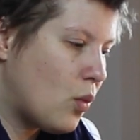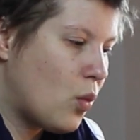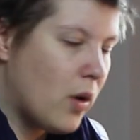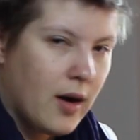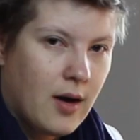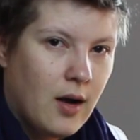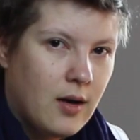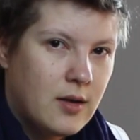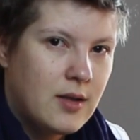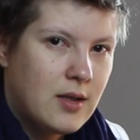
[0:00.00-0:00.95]

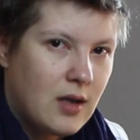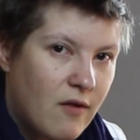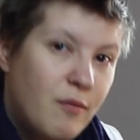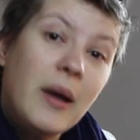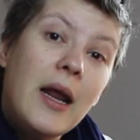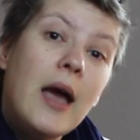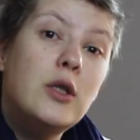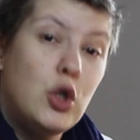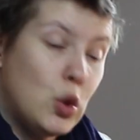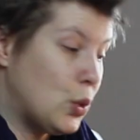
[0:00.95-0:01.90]
watercolor stuff, but
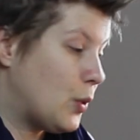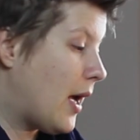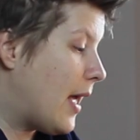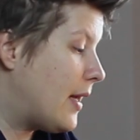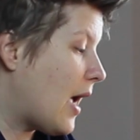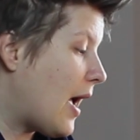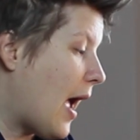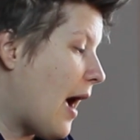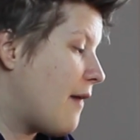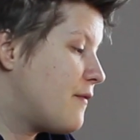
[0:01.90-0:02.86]
I do, and I
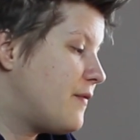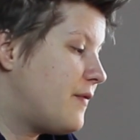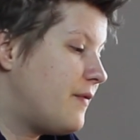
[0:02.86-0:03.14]
have